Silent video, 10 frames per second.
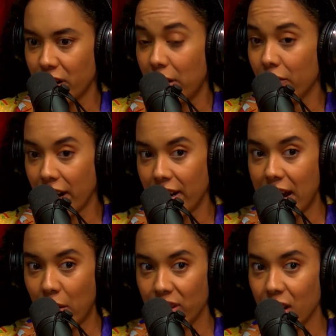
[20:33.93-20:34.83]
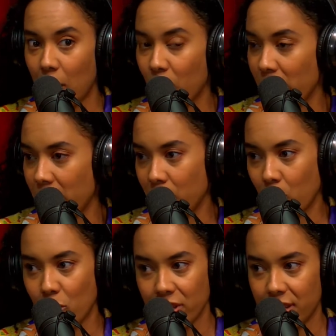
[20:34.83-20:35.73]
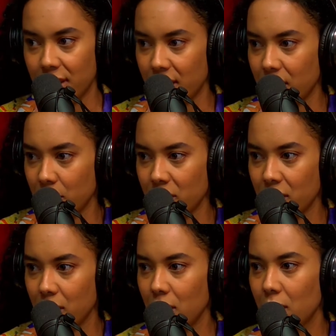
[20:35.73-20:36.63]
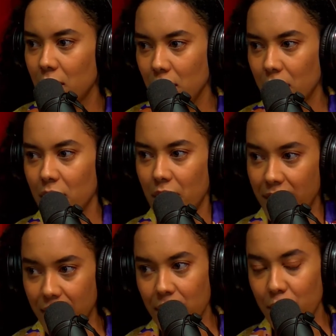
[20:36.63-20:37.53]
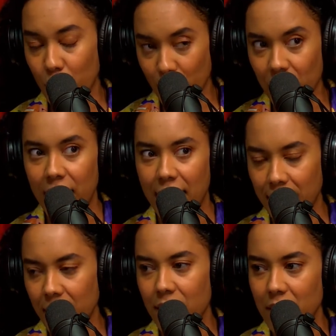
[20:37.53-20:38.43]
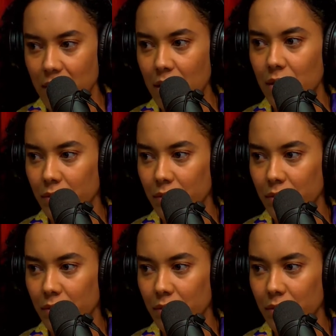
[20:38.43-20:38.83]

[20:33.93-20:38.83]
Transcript: And right now it's operating in our prison systems. And that really highlights it.